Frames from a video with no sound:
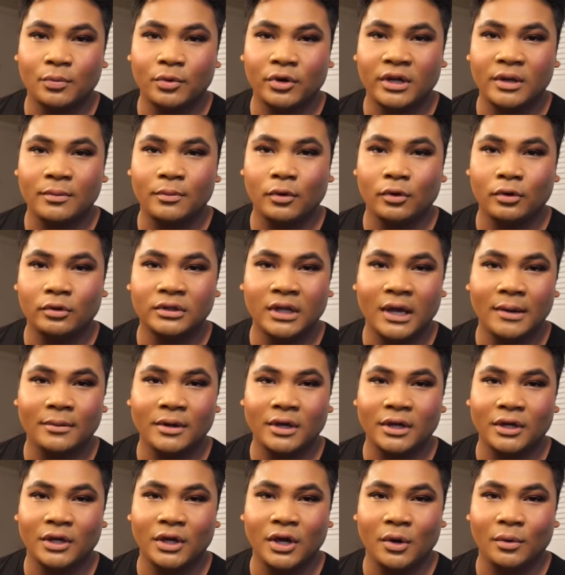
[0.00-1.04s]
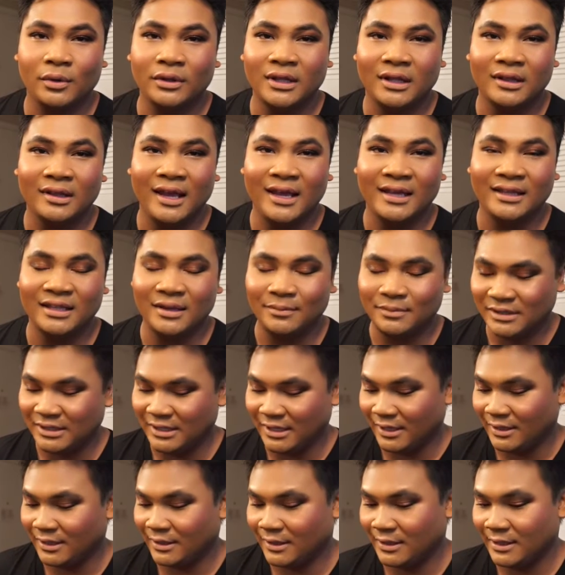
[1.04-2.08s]
are pretty bold, I'm going to go with a light
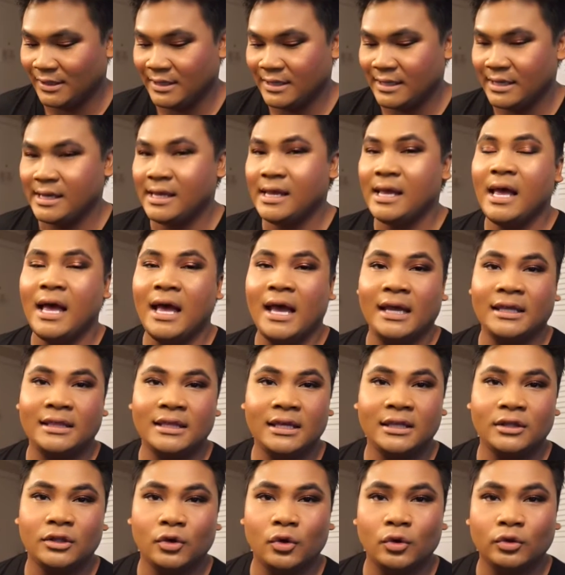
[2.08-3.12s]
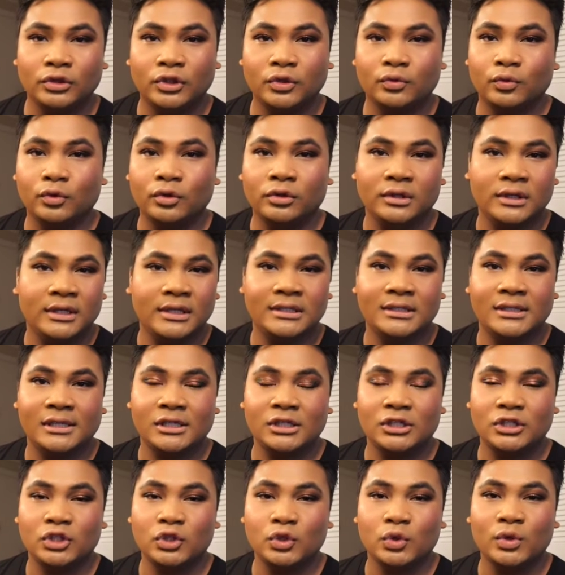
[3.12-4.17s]
lipstick. I think the golden rule is
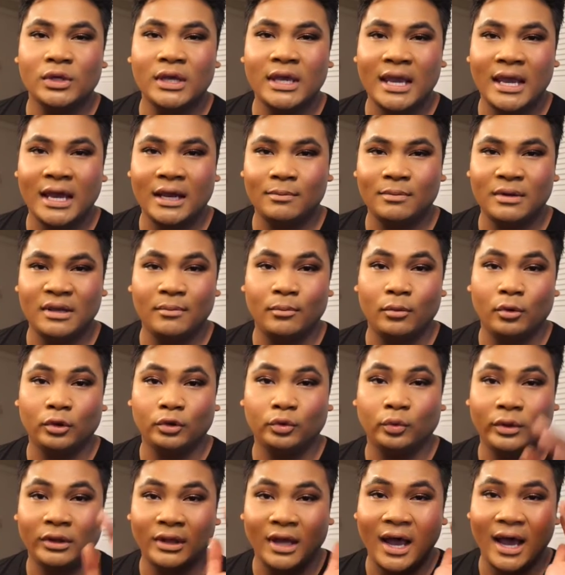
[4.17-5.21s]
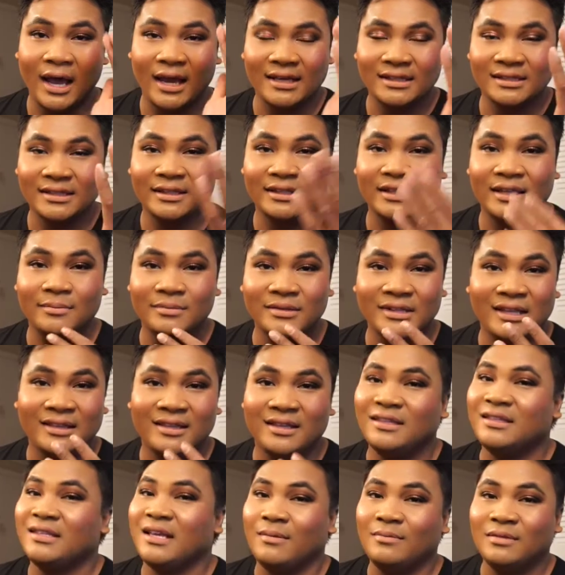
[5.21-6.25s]
you can't be bold with eyes and lips at
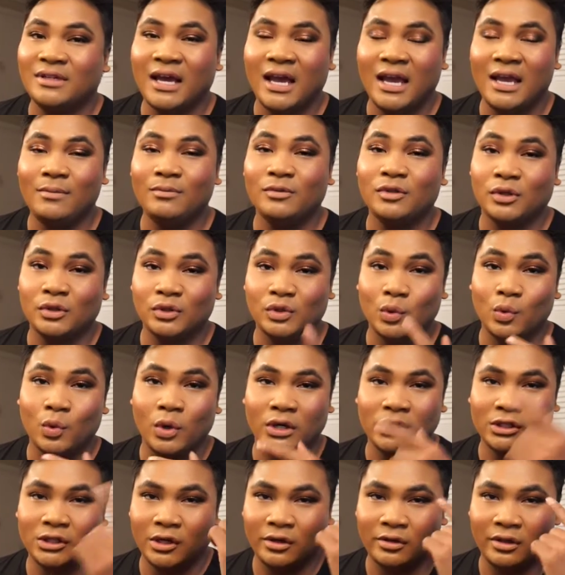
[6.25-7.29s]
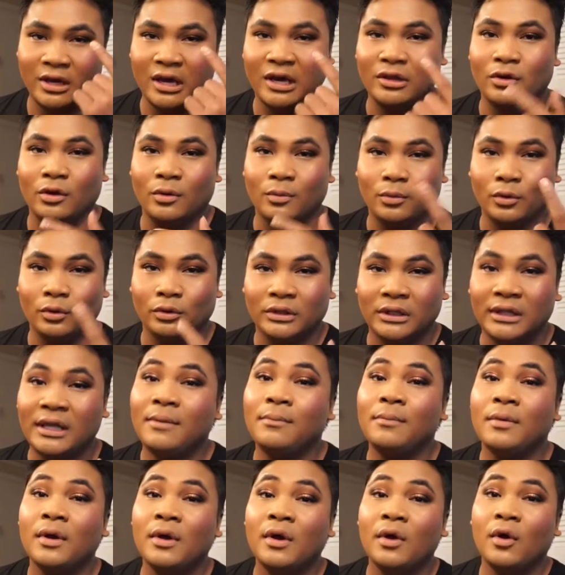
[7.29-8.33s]
the same time, so it's one or the other, bold
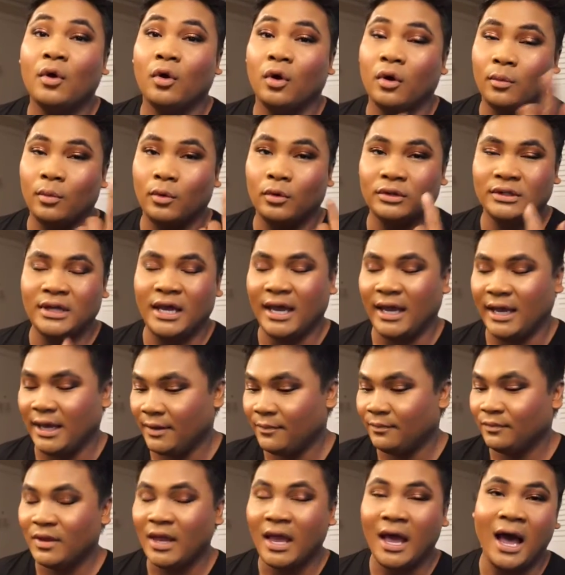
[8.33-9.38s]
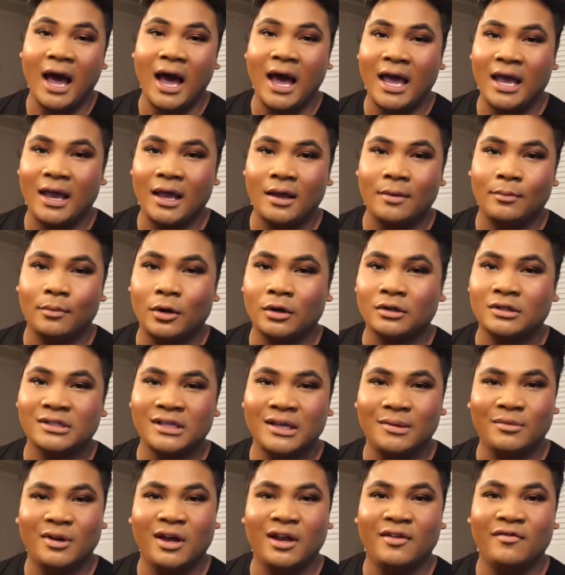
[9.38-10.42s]
lip or bold eye. I
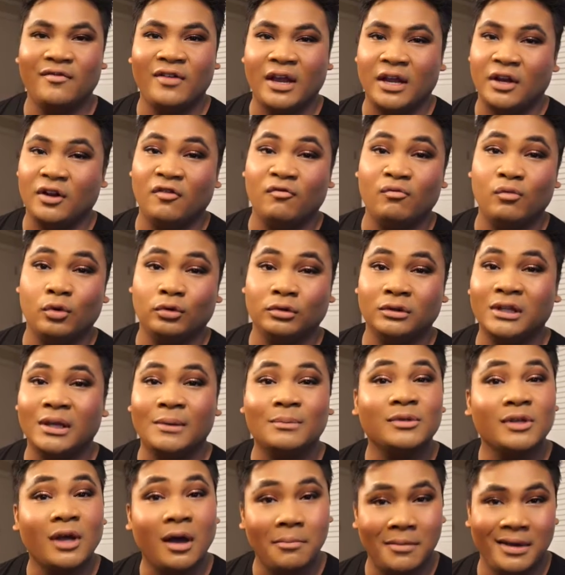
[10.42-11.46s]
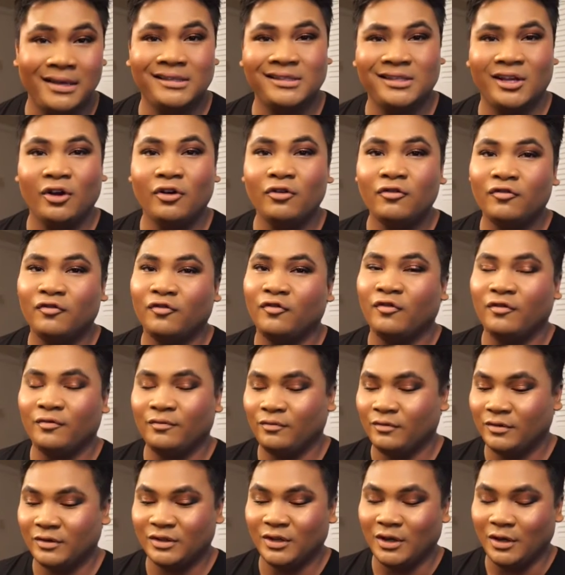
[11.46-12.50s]
personally am not a fan of bold lips on myself,
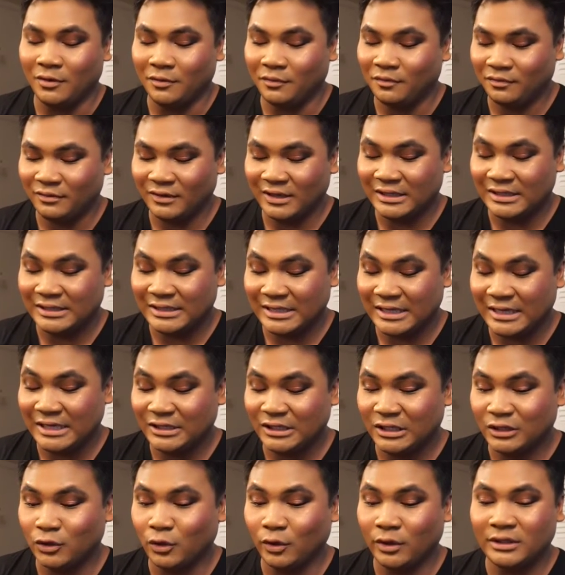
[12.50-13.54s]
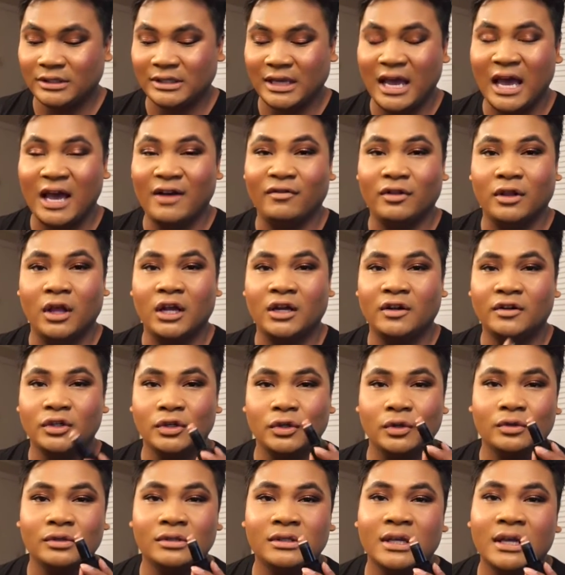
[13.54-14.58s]
so it's an easy choice. I have a lot of
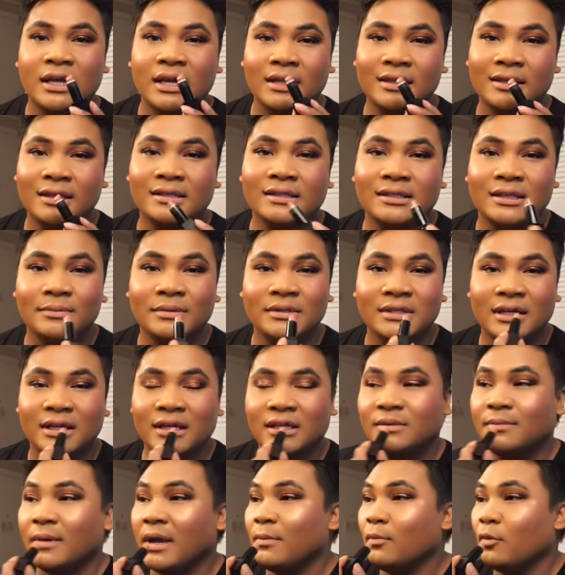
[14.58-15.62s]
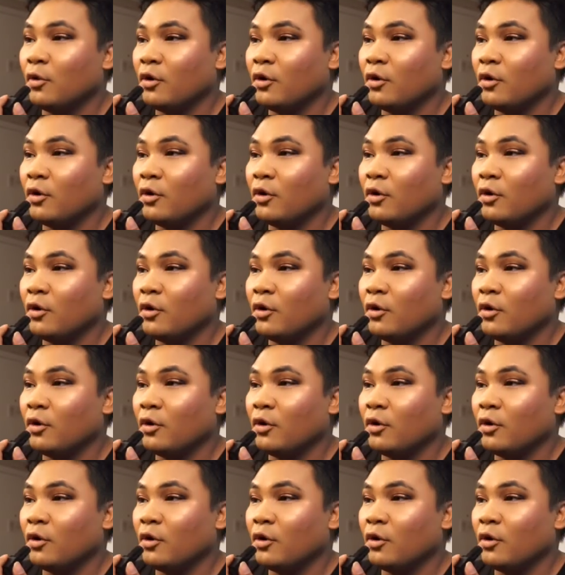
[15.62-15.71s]
nudes. This lipstick is by